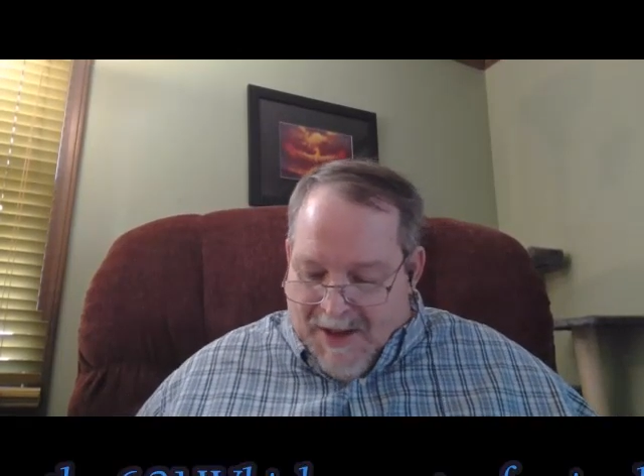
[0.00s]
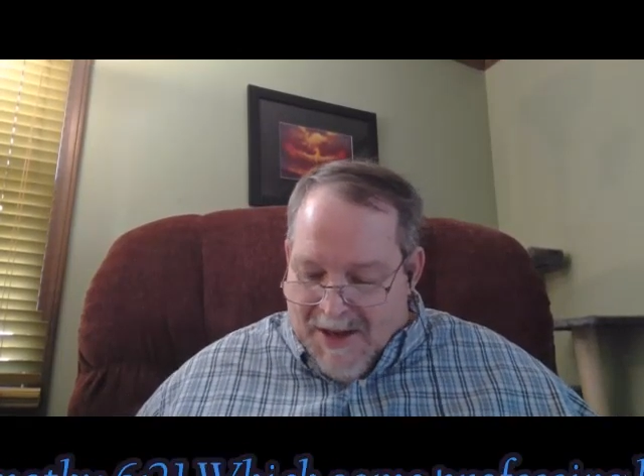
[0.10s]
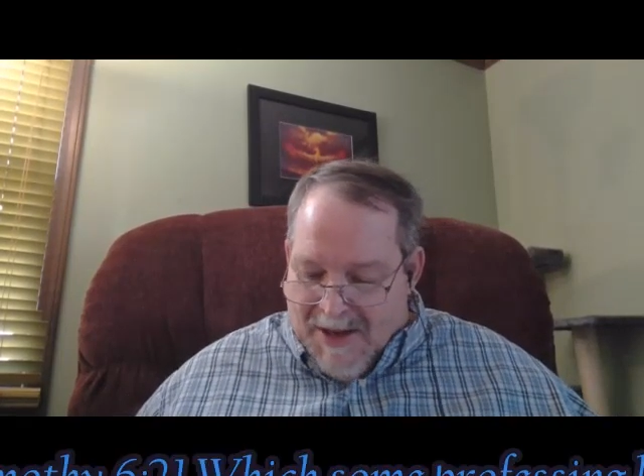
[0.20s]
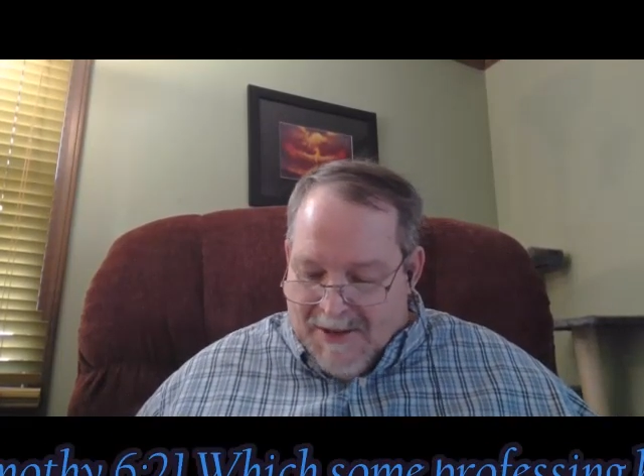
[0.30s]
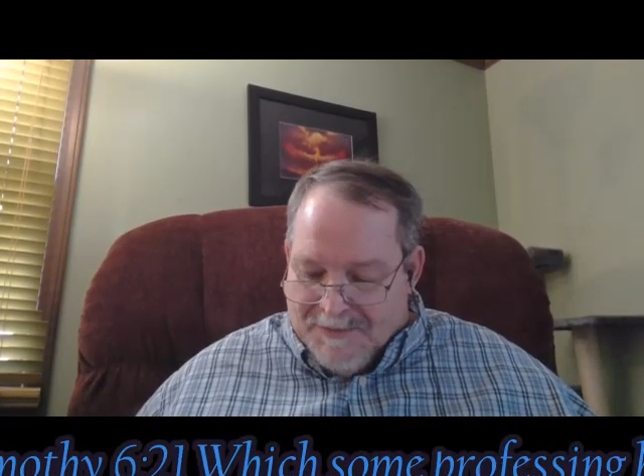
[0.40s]

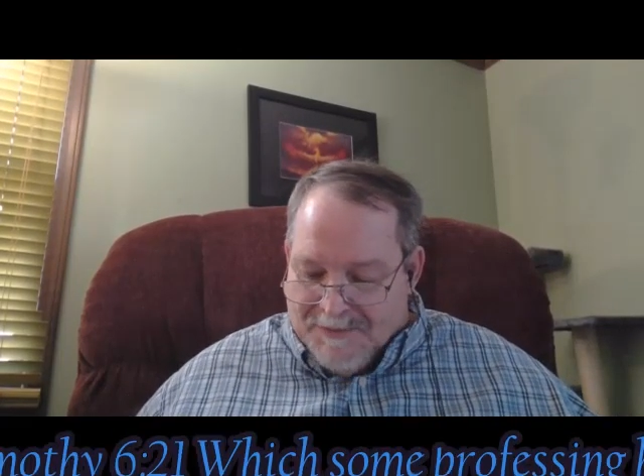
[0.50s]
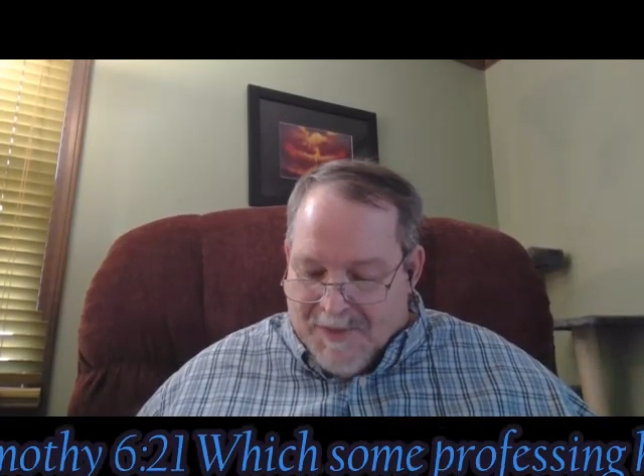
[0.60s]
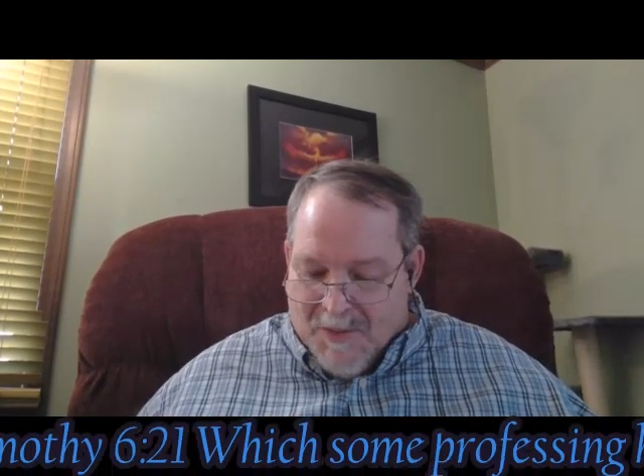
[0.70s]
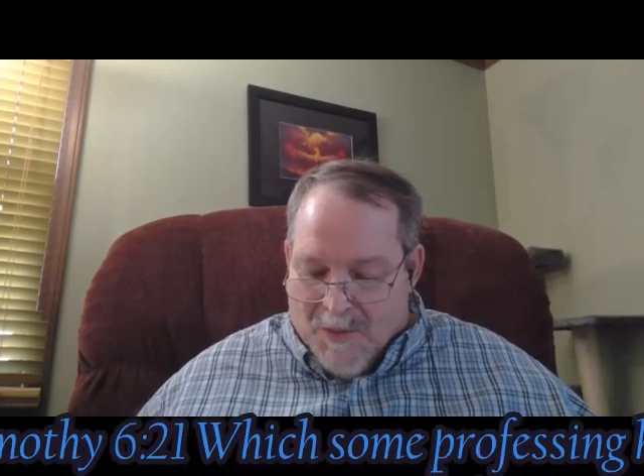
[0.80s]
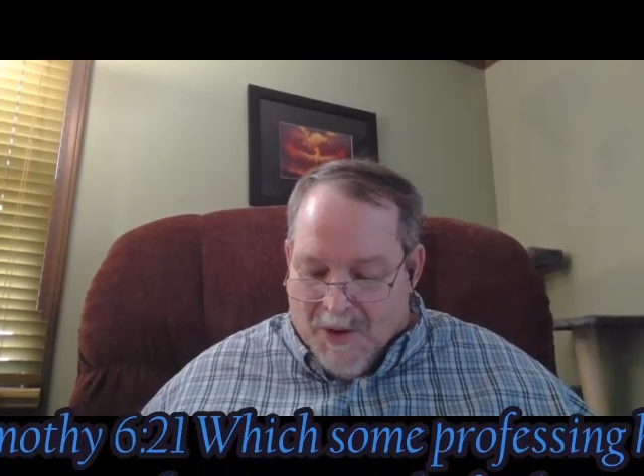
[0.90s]

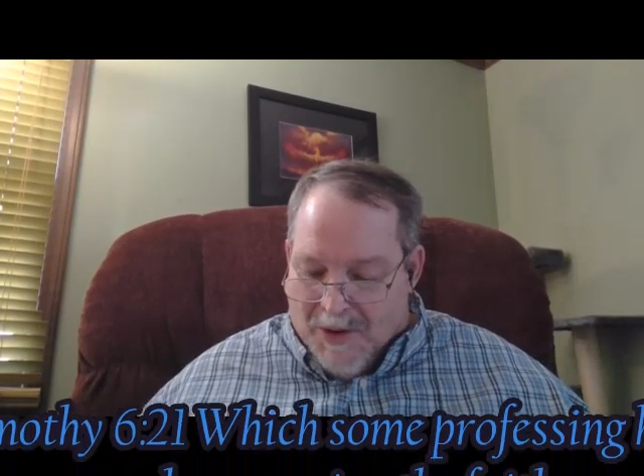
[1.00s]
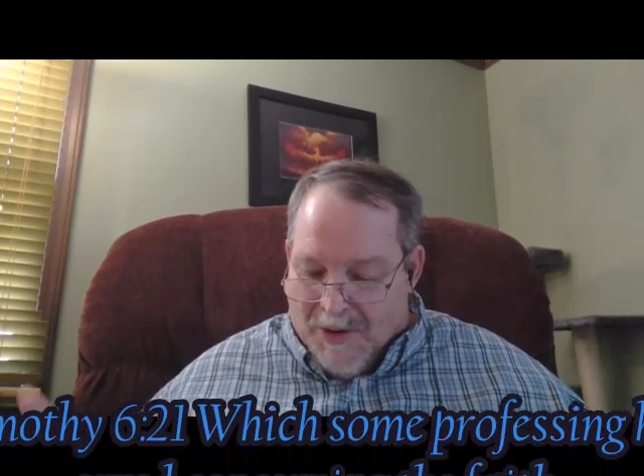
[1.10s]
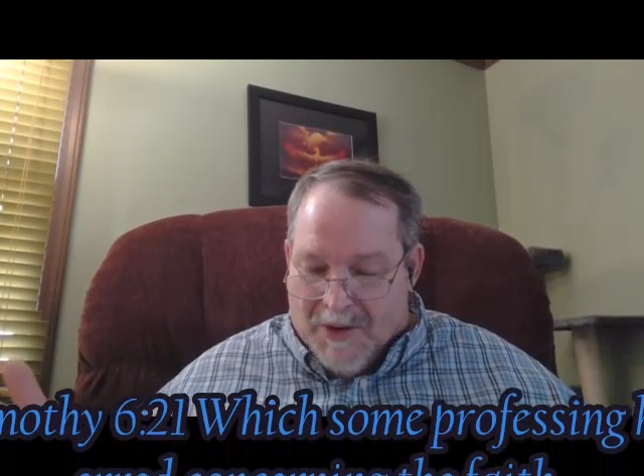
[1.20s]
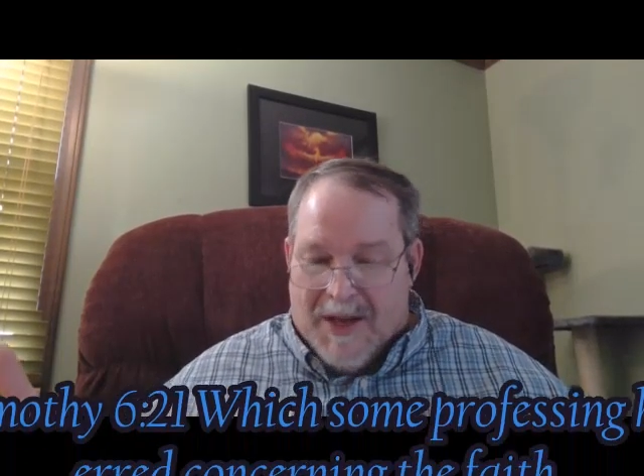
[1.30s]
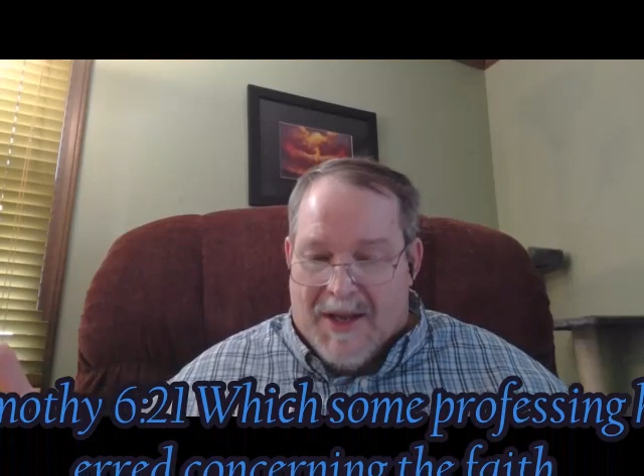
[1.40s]
Um,
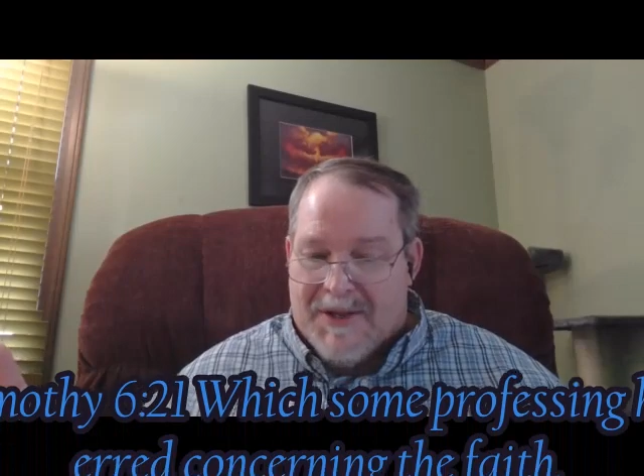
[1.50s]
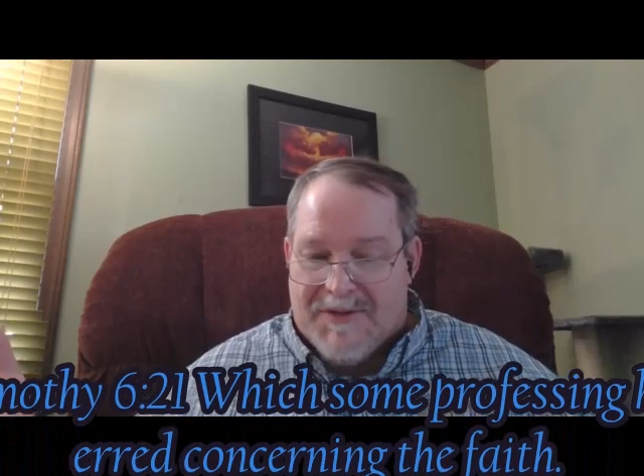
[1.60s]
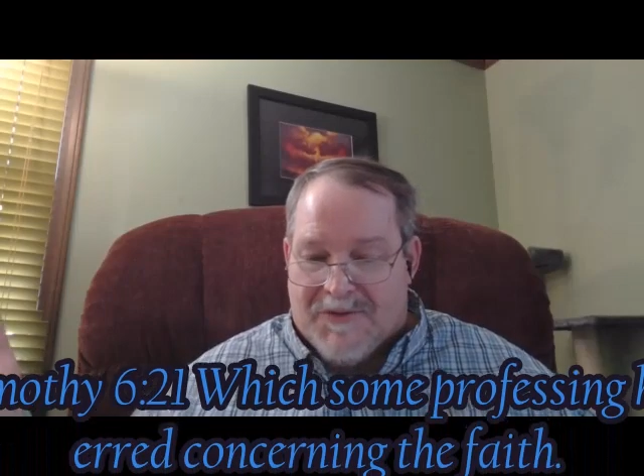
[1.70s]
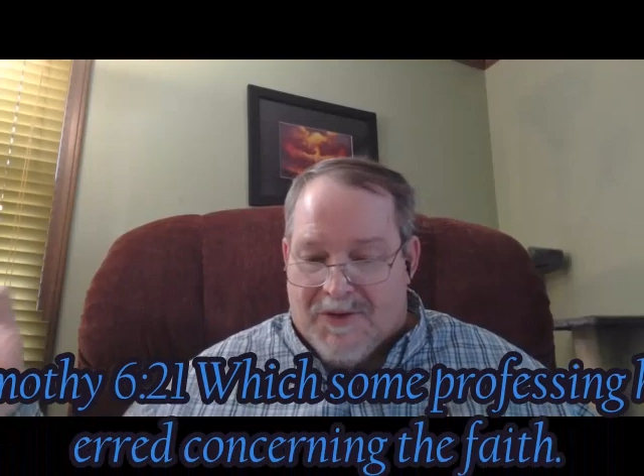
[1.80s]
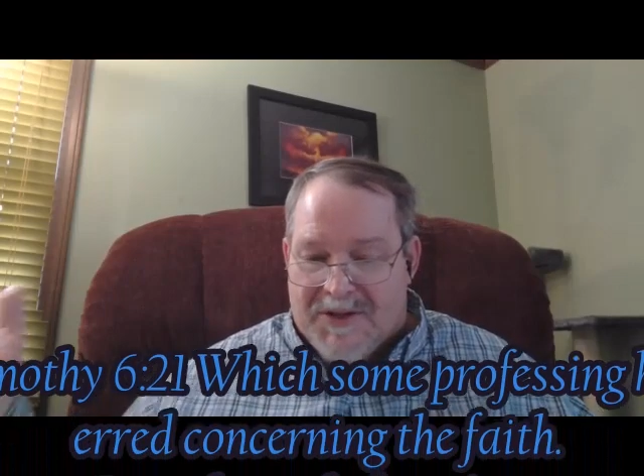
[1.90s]

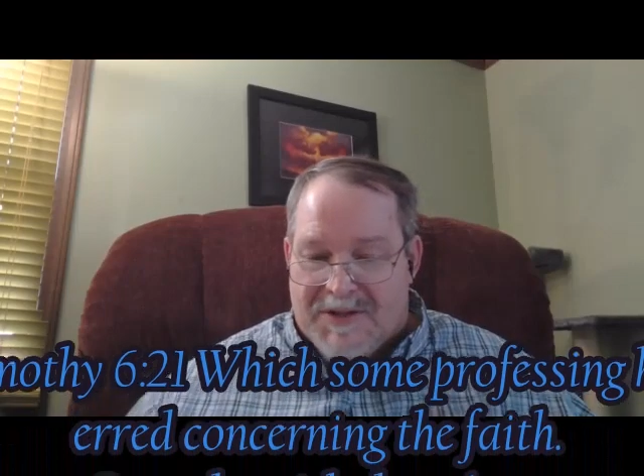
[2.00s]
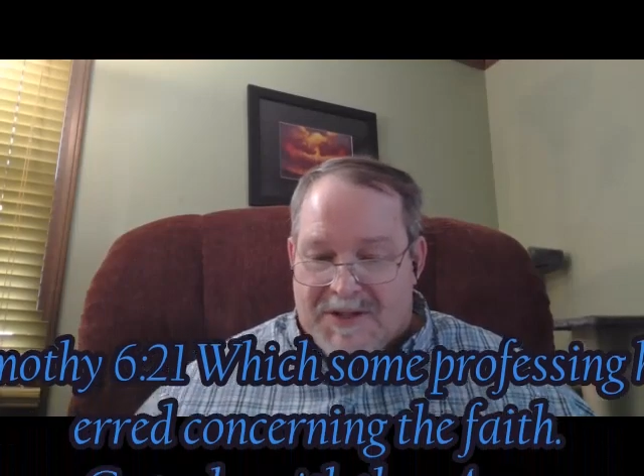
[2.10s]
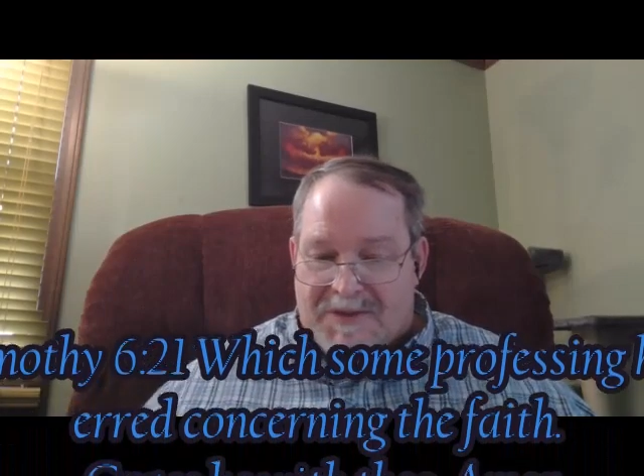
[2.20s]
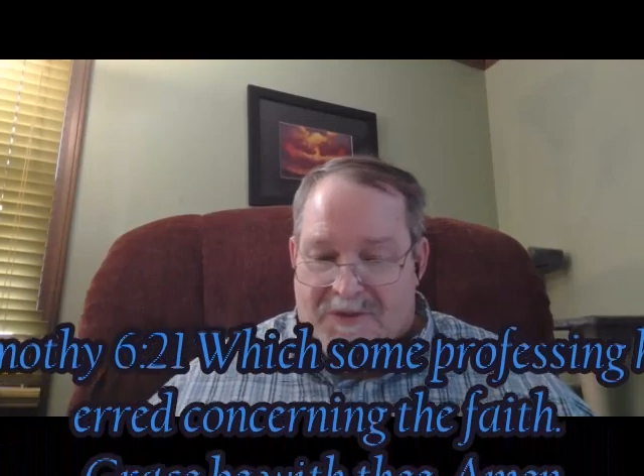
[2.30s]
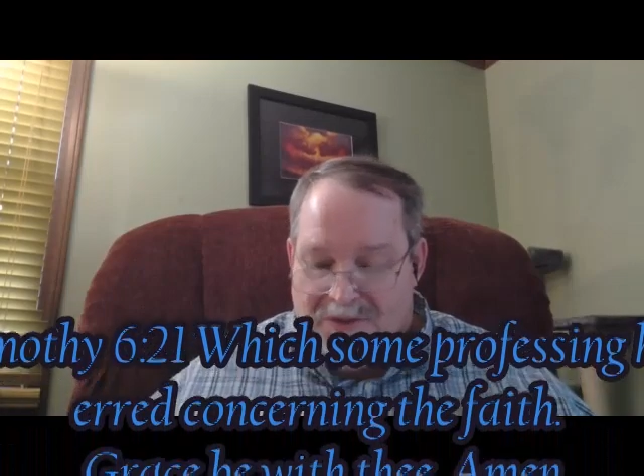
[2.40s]
whereas, for
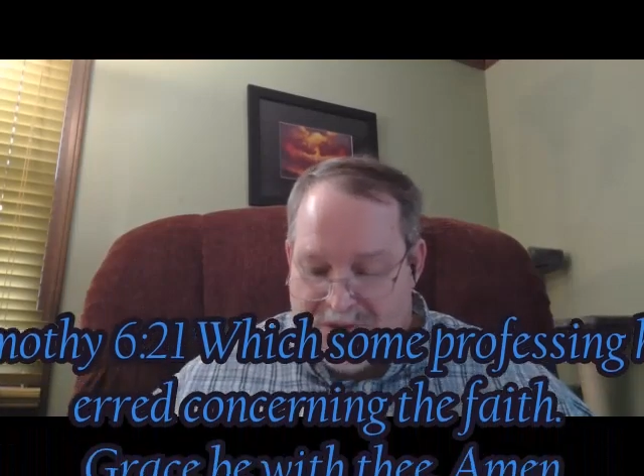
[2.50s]
instance,